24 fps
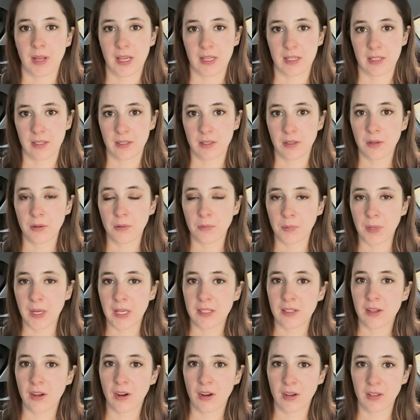added
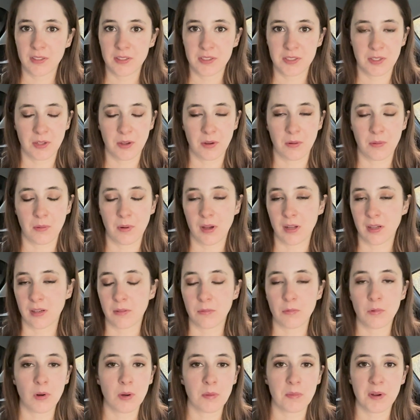rain guards, so on a
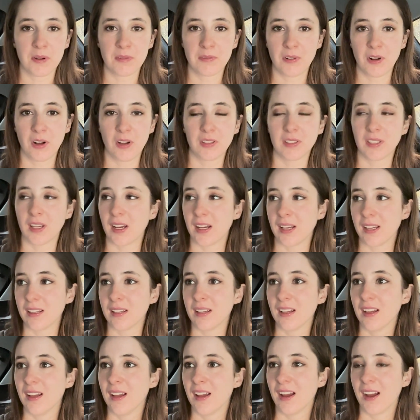warmer fall night,
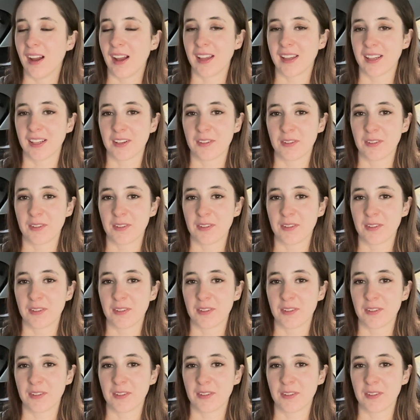I can